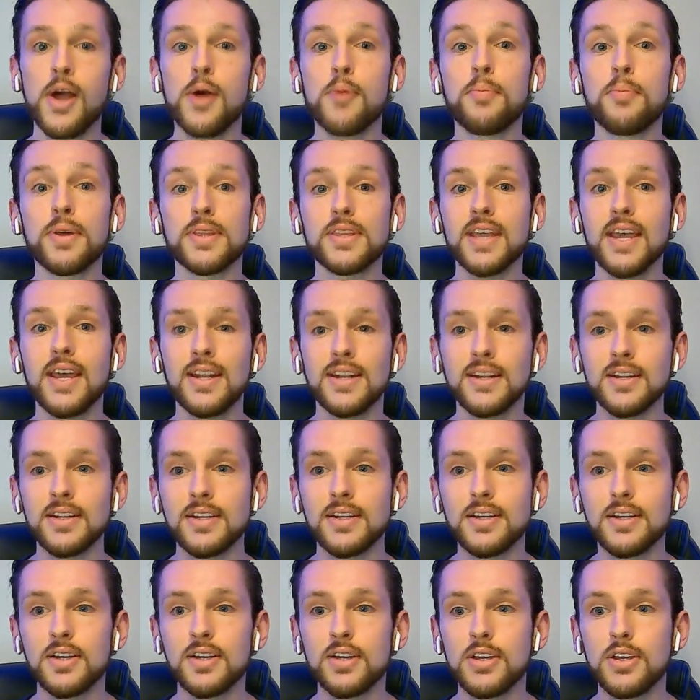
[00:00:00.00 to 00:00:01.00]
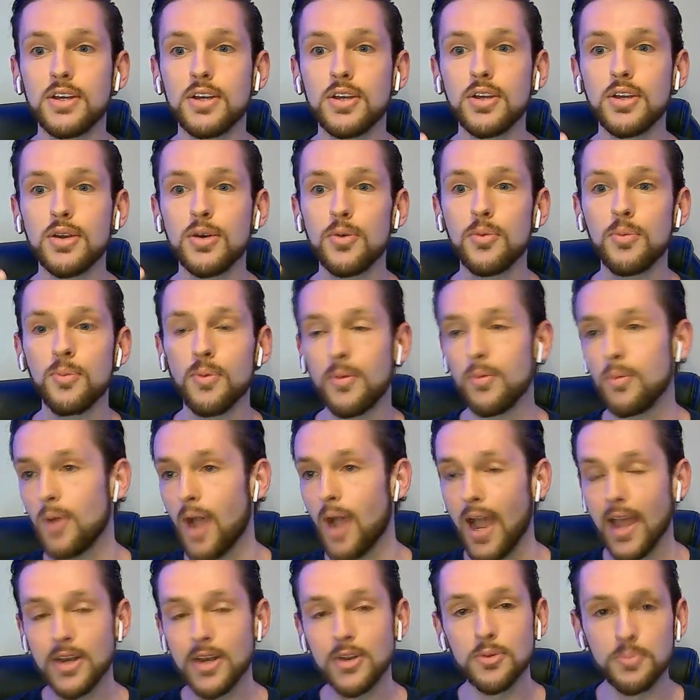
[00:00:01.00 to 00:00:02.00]
But then
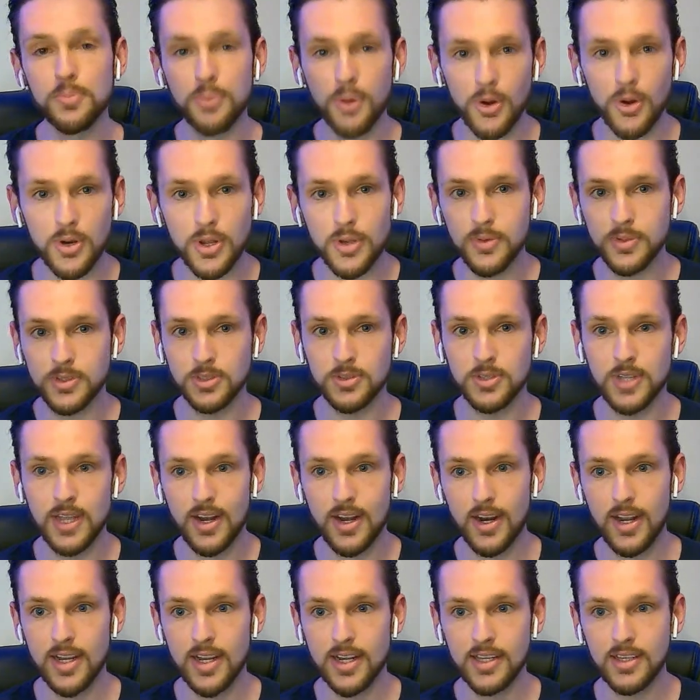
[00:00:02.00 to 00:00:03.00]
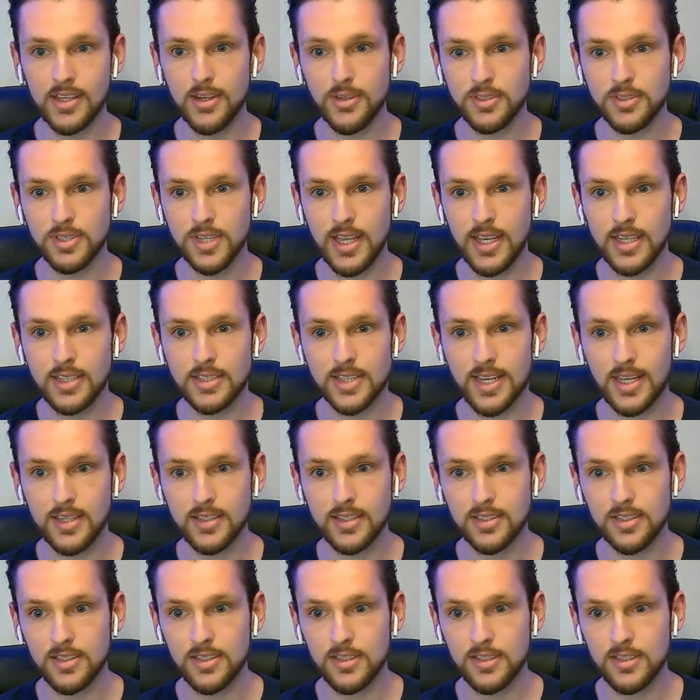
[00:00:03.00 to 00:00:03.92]
I knew Brody was there hitting those leg set,